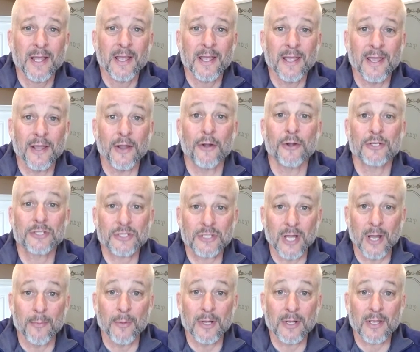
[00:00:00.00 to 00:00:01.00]
in our
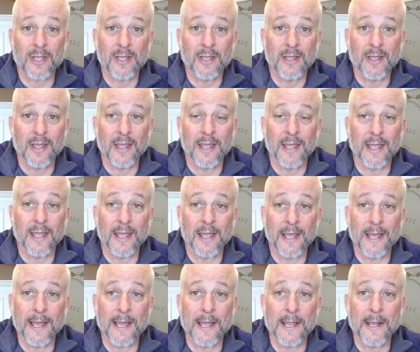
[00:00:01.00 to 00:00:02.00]
stomach
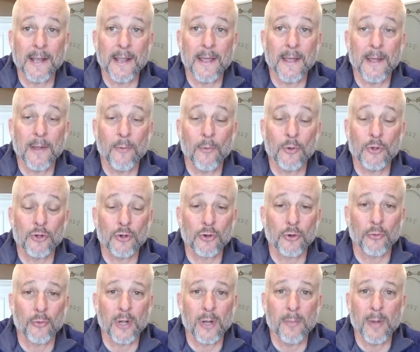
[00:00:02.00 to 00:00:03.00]
and what you're going
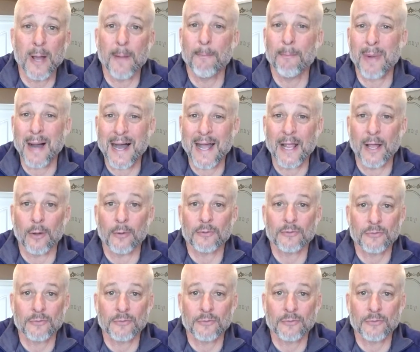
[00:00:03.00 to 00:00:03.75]
to read about bile.